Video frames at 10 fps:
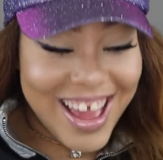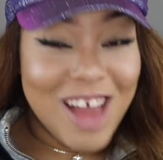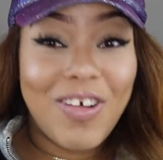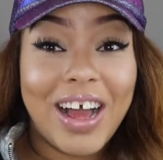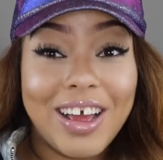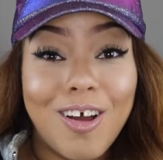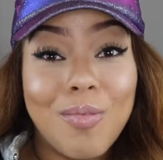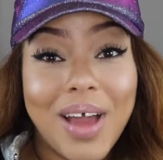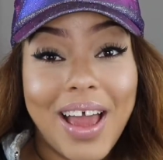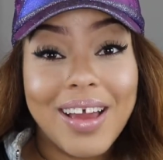If I can
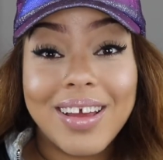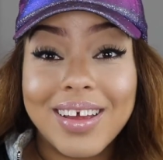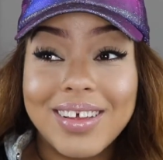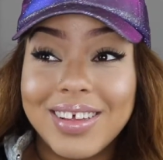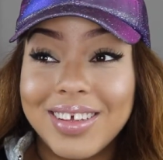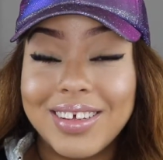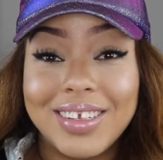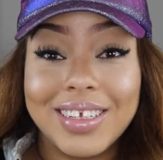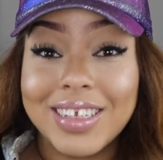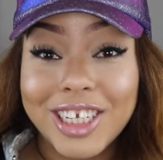go back
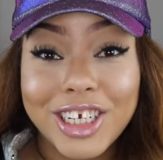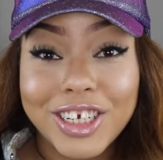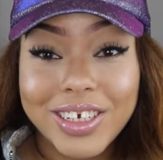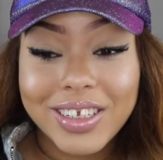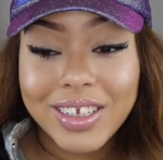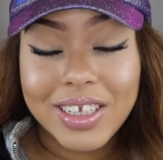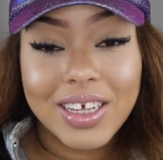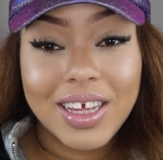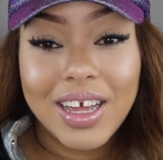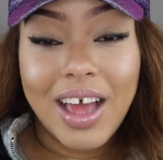6 years,
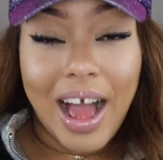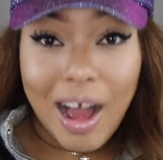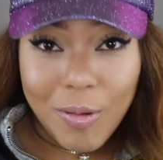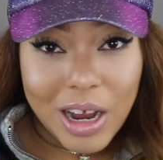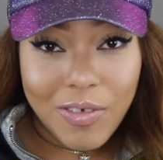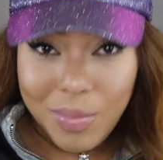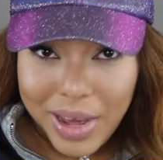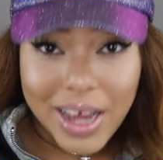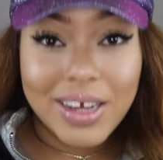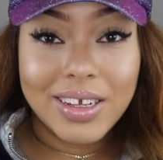I would have went
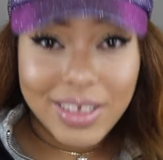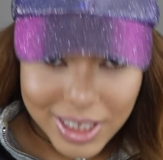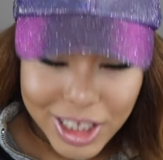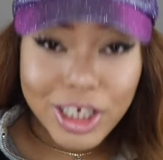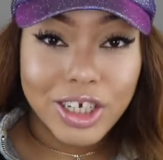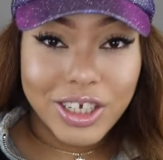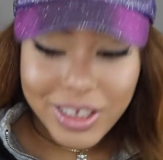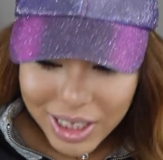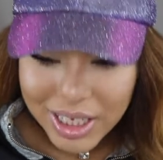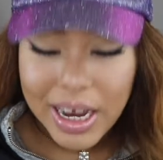back 6
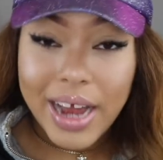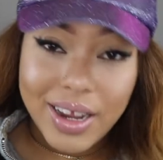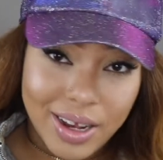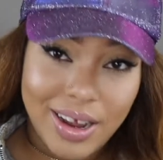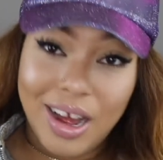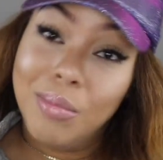years and not done that.